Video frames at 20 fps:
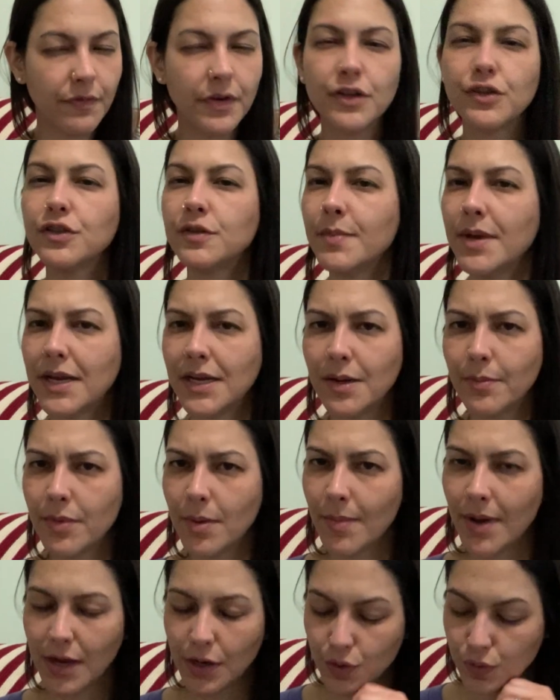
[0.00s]
I'll just make them in
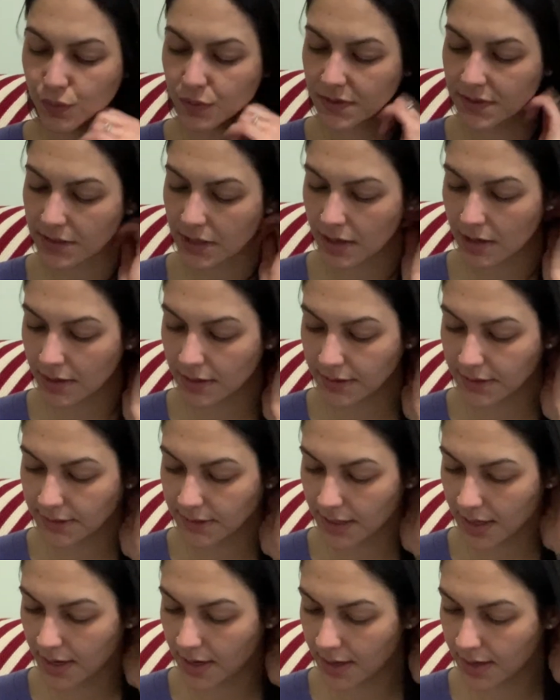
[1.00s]
my own size
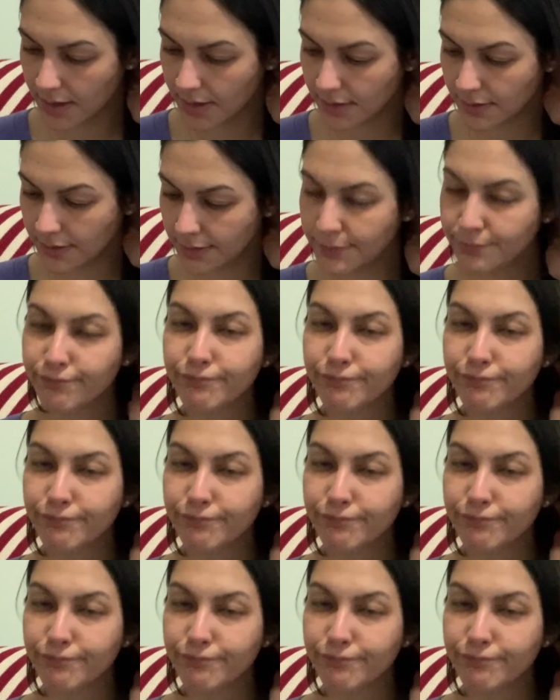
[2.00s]
and